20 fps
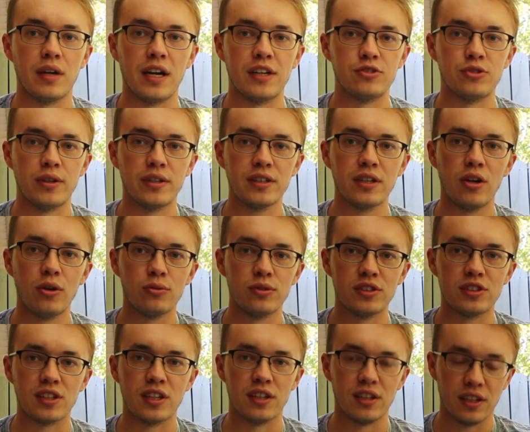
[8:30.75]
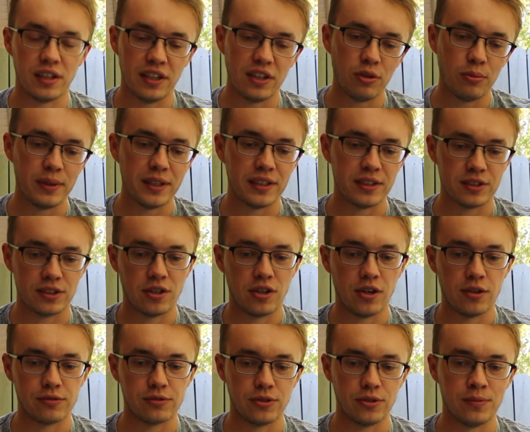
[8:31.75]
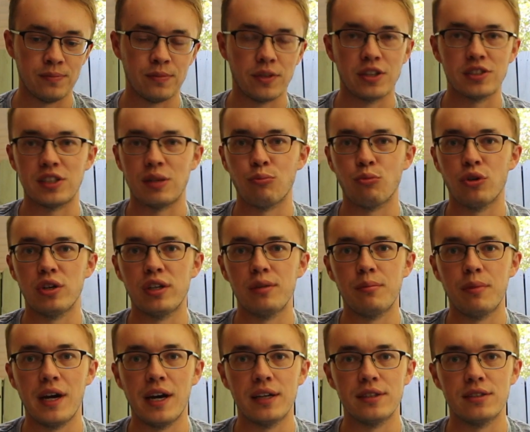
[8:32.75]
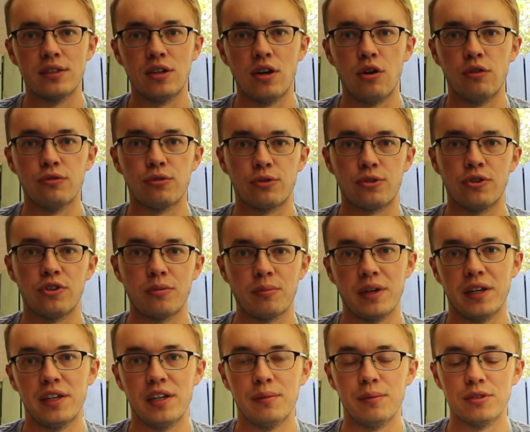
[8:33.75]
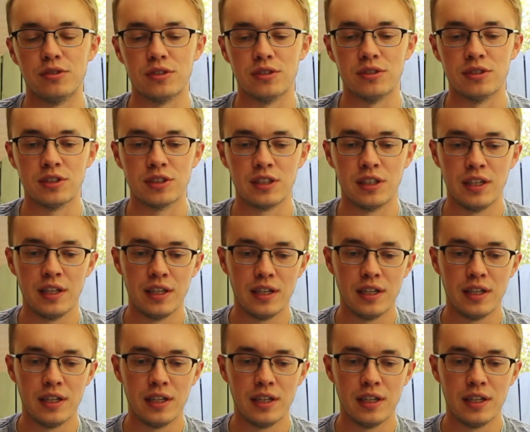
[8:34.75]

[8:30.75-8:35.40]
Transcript: I try to go just a little bit softer because I'm really bad to overcook my images.